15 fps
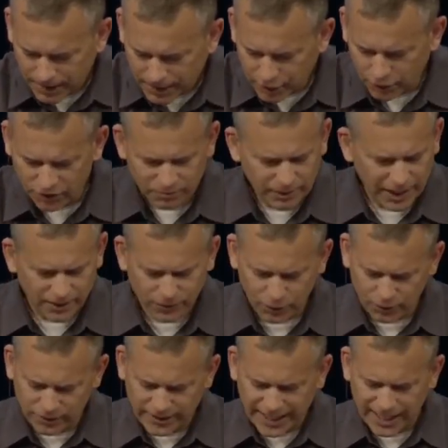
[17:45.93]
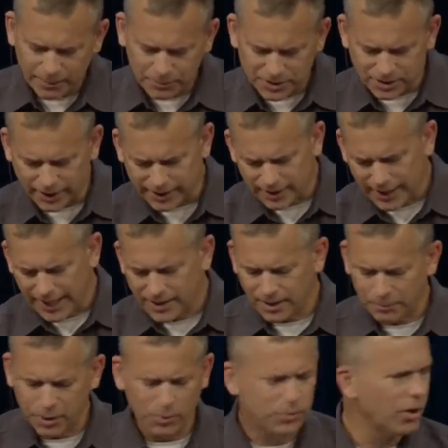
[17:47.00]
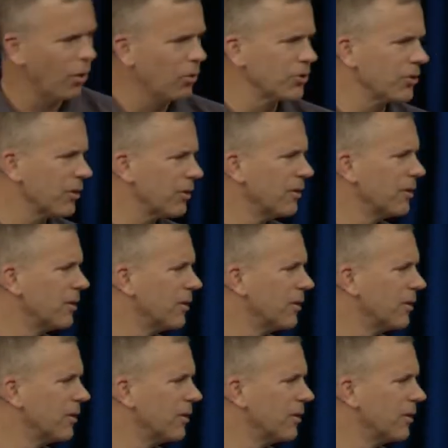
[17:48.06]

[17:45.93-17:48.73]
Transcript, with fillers: You know, you may have heard names like A.W. Tozer,